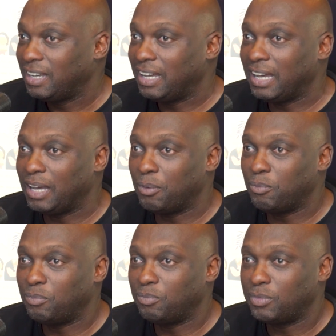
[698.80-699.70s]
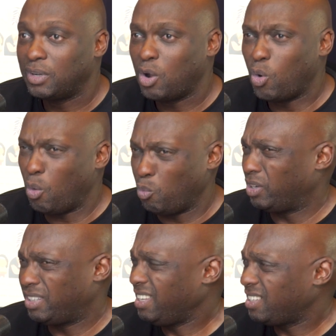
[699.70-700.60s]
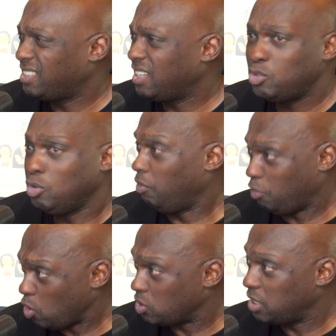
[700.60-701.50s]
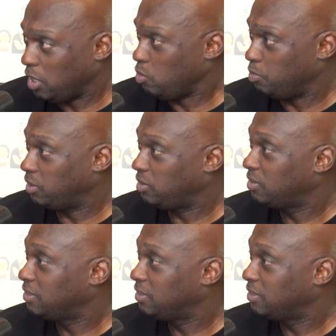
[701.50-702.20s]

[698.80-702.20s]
Will they irritate you? Of course, they're human.